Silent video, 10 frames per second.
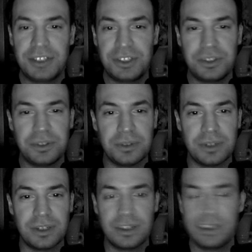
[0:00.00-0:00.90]

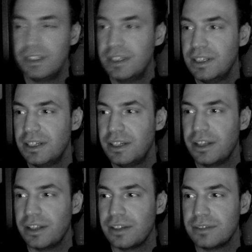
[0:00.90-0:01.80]
to,
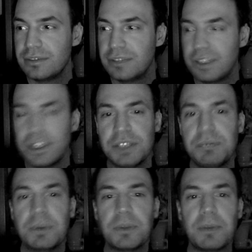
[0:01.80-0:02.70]

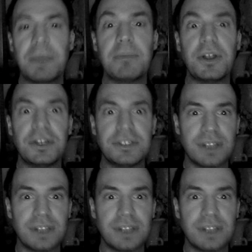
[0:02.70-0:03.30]
these people that make millions